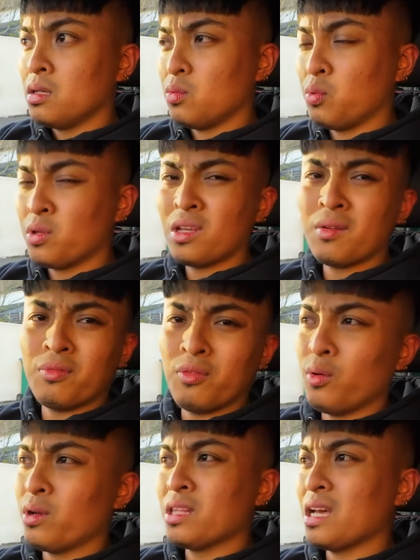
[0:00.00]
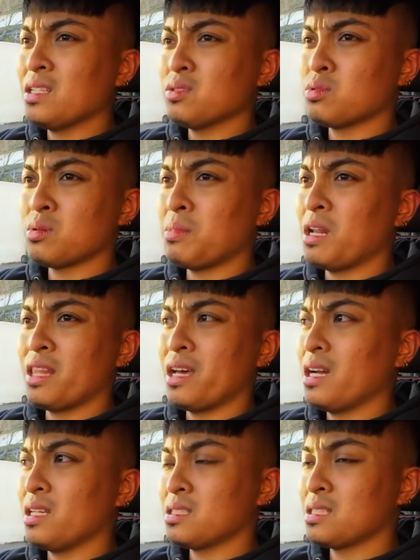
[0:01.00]
within 14 days or something like
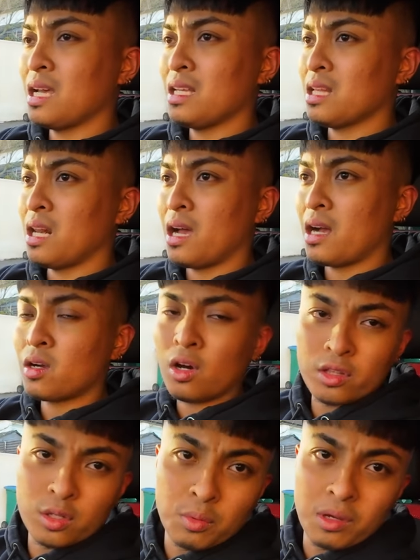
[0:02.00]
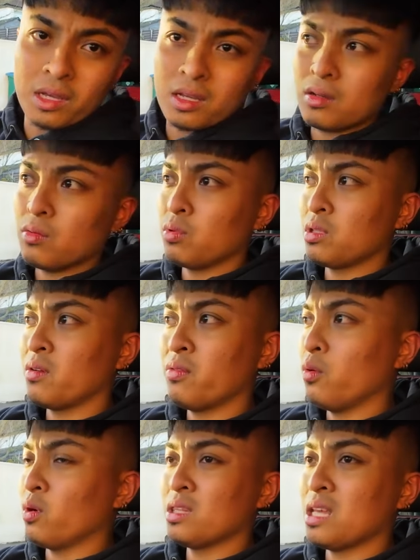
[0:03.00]
that. It's saying that like I can't do it within
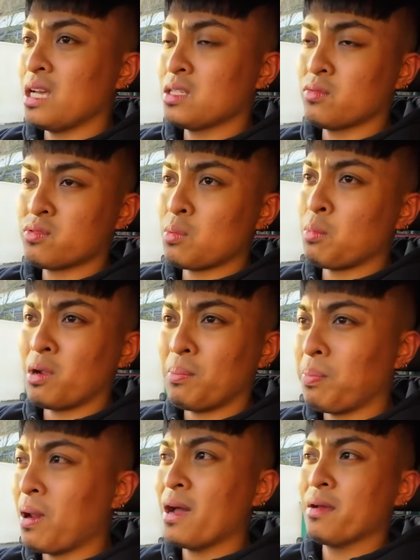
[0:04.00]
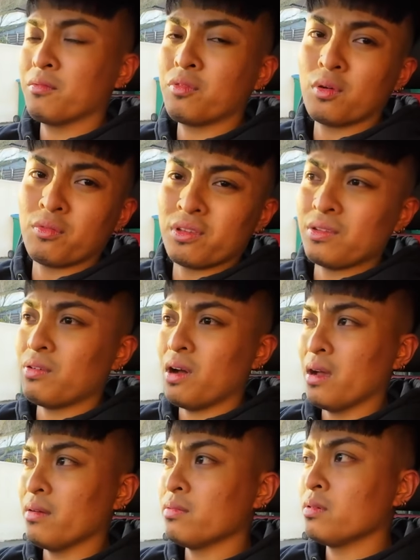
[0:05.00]
14 days of someone applying for a
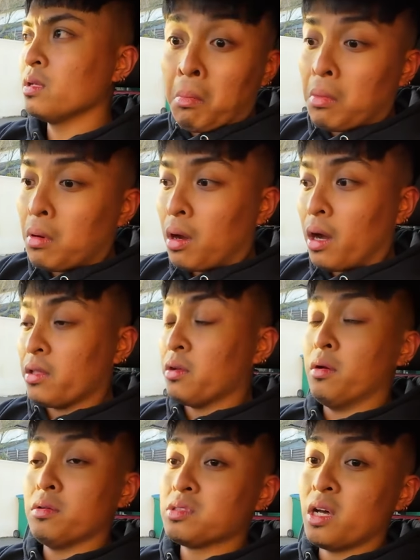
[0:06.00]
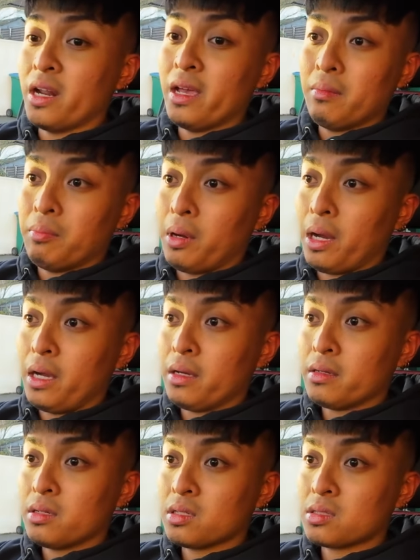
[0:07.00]
V5. I don't know who's done it, but
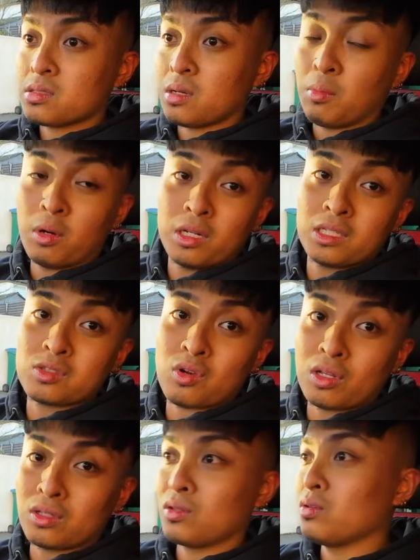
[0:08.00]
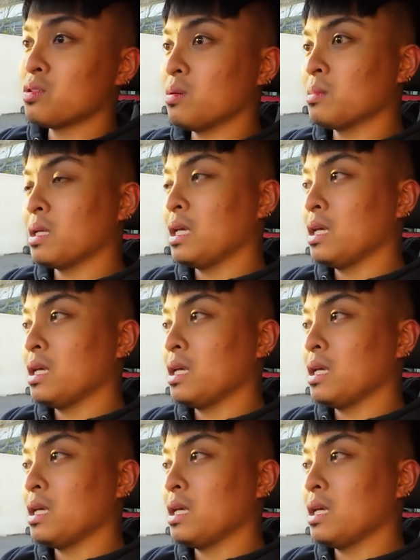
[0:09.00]
someone is trying to do something